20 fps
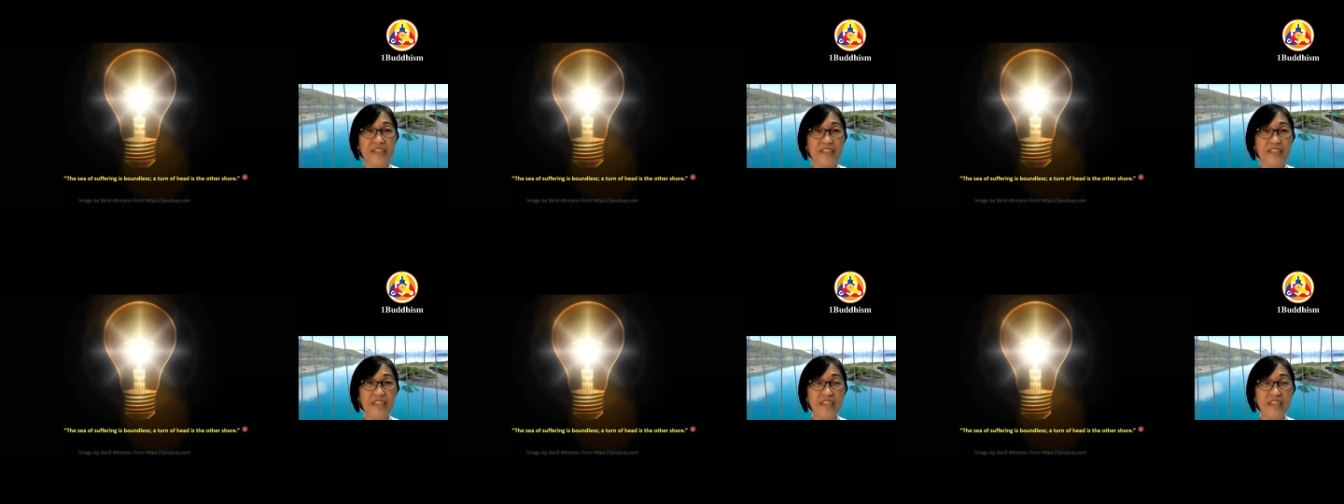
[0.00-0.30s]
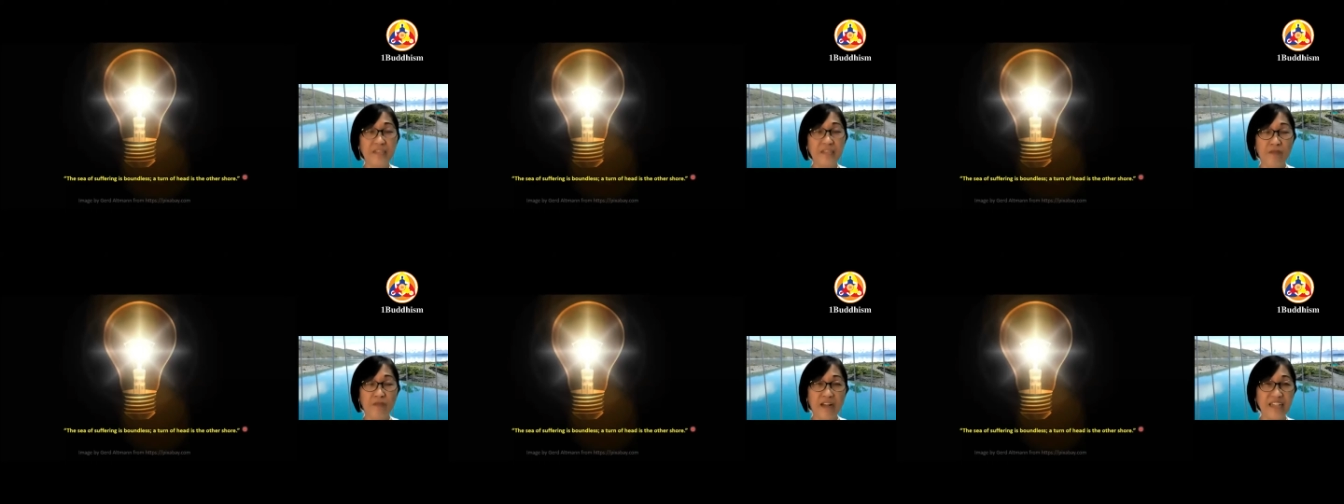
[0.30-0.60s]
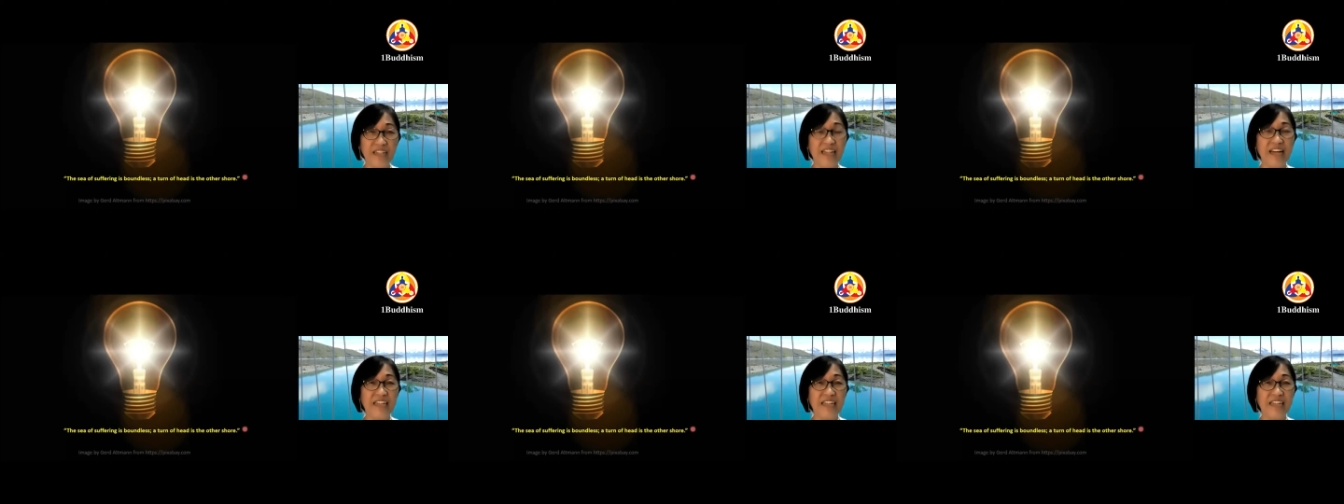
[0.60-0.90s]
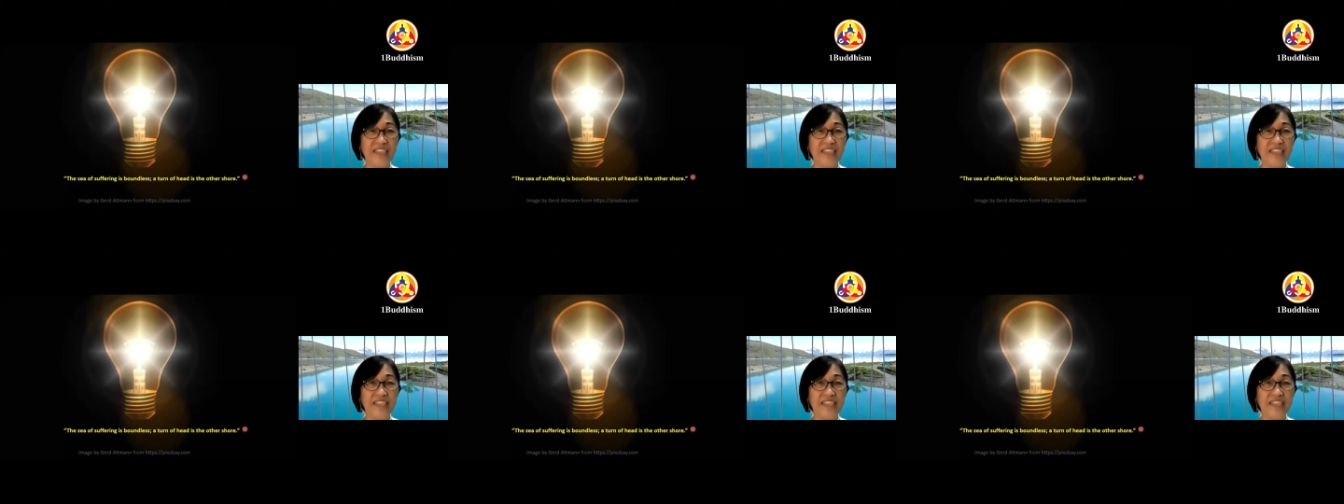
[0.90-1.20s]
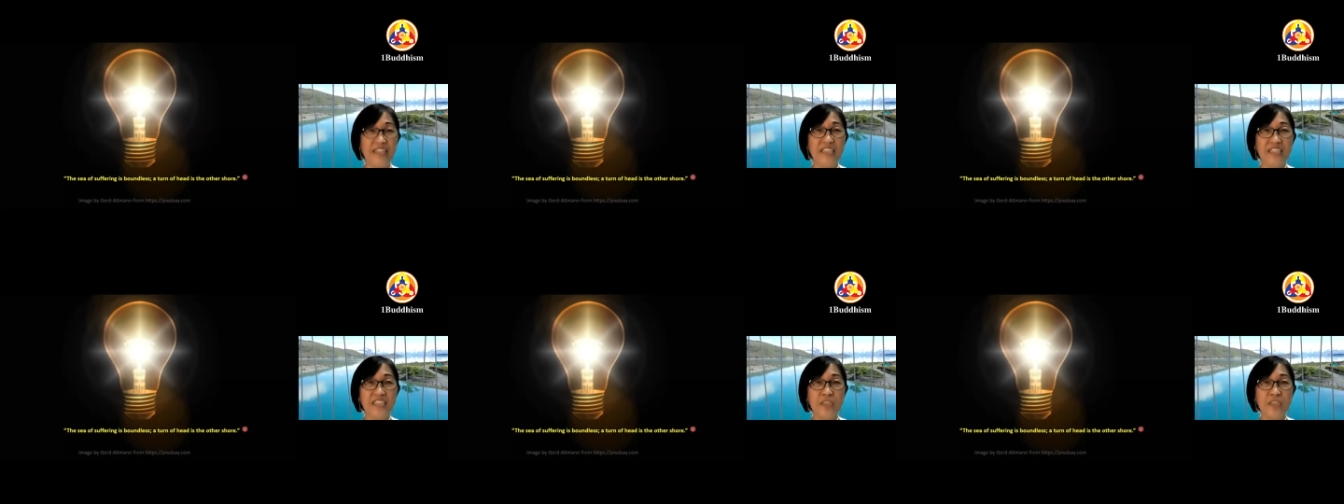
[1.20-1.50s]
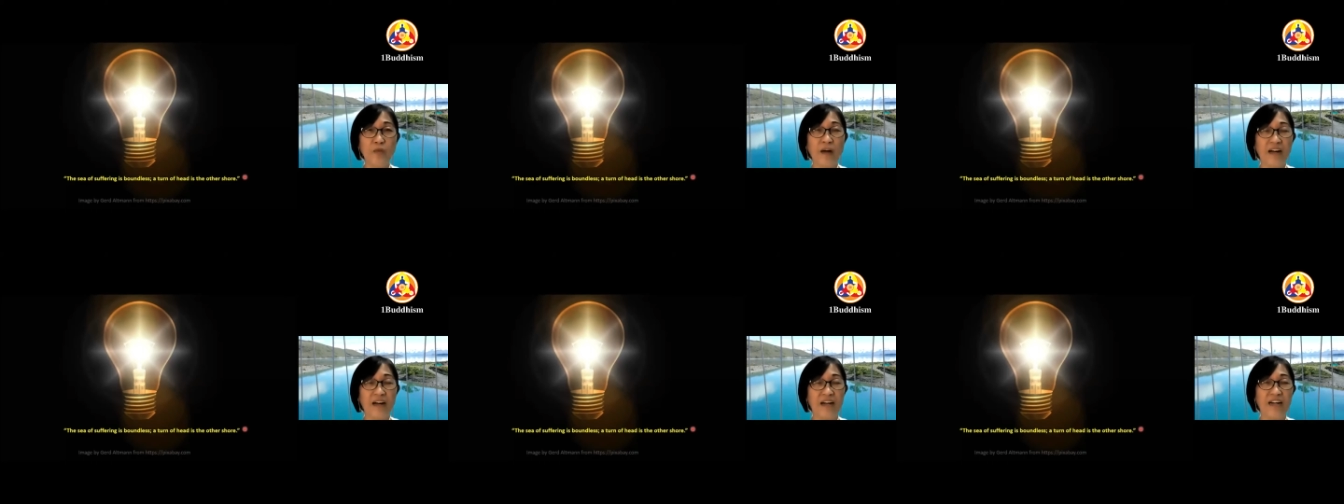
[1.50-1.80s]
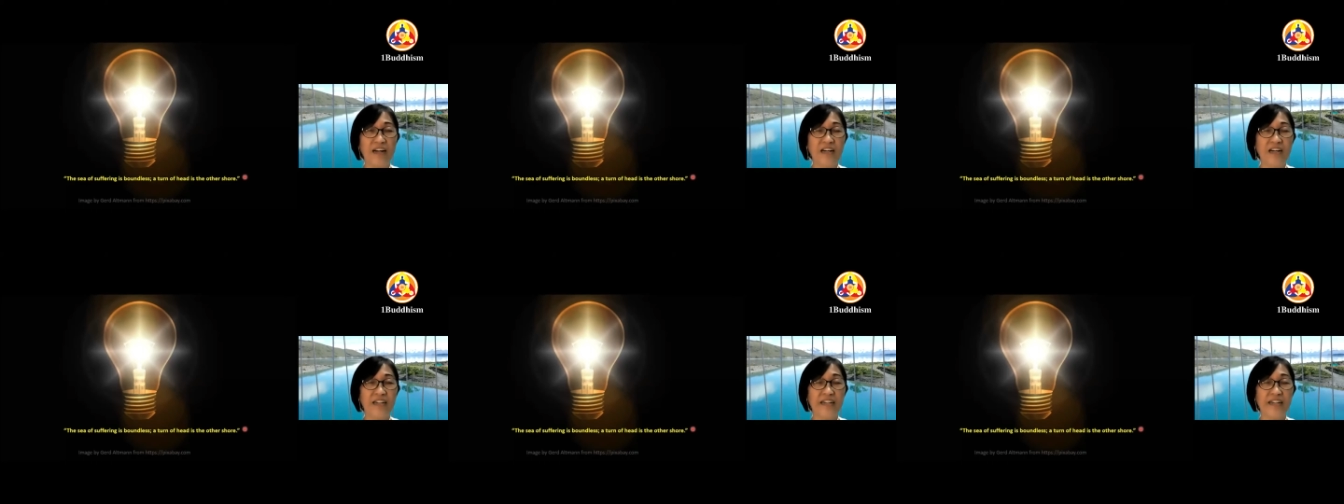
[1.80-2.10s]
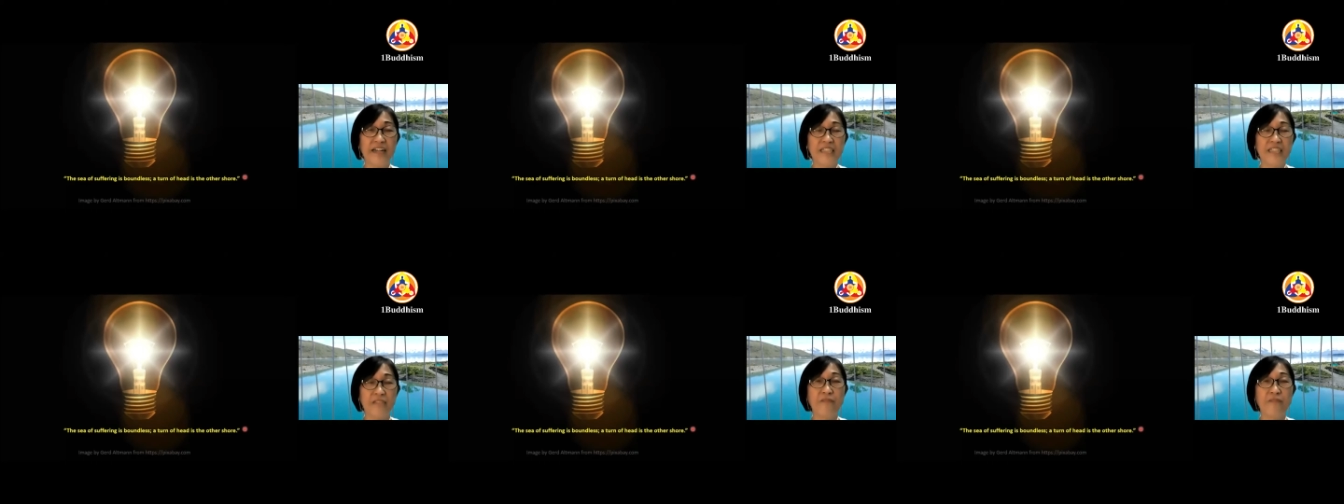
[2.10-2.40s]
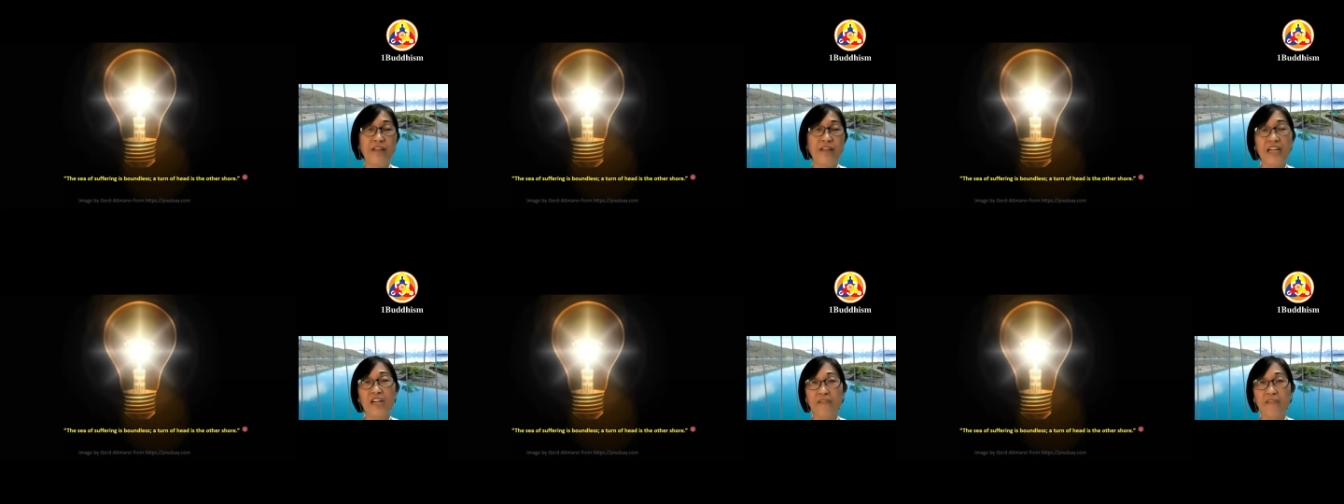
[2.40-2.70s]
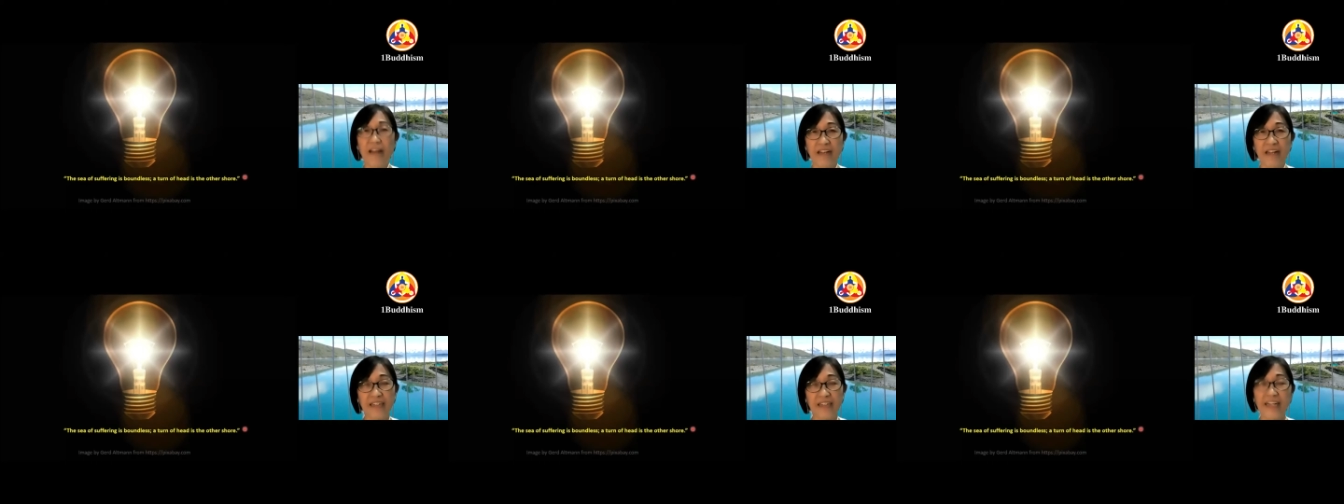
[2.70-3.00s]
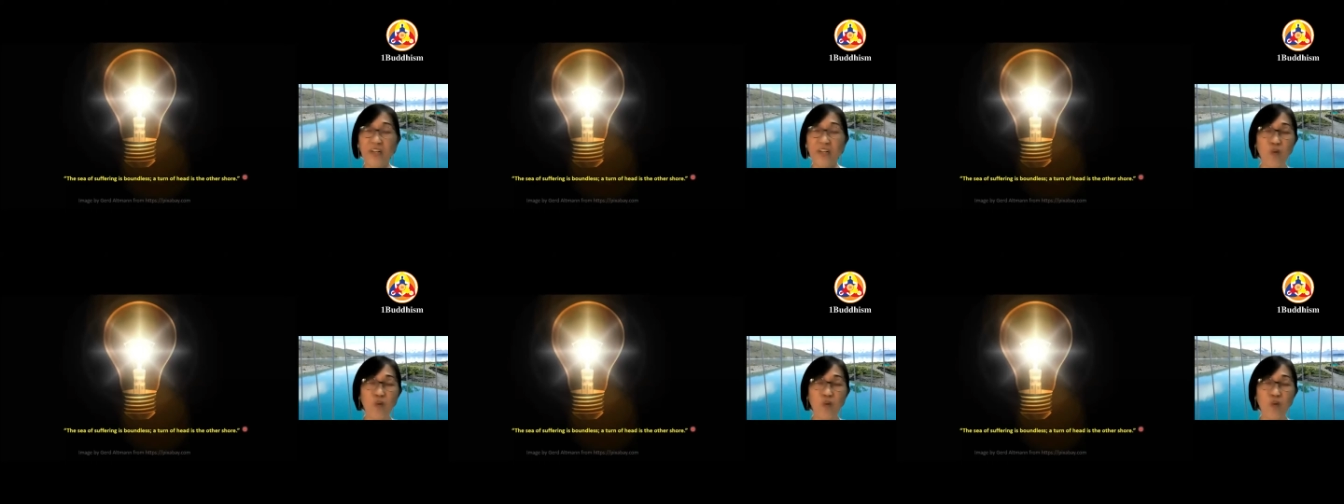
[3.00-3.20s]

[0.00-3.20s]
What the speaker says: Just recognize that there is a feeling of anger and go